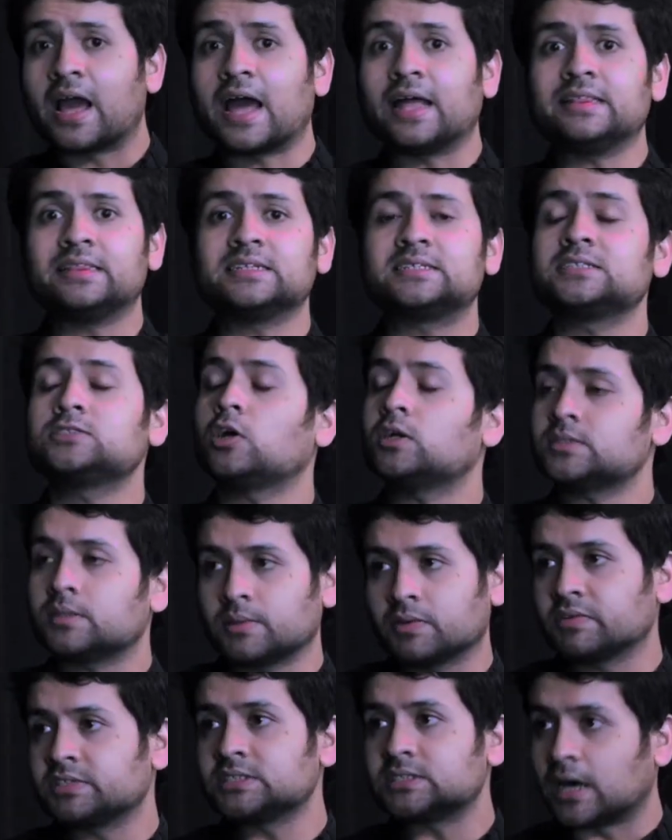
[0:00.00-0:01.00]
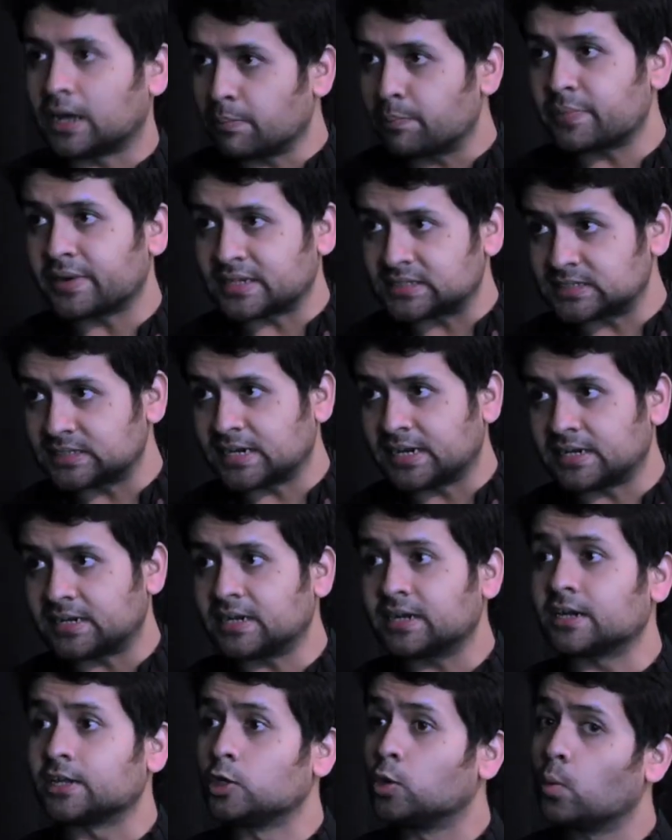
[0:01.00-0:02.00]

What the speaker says: And this is not something which is unprecedented.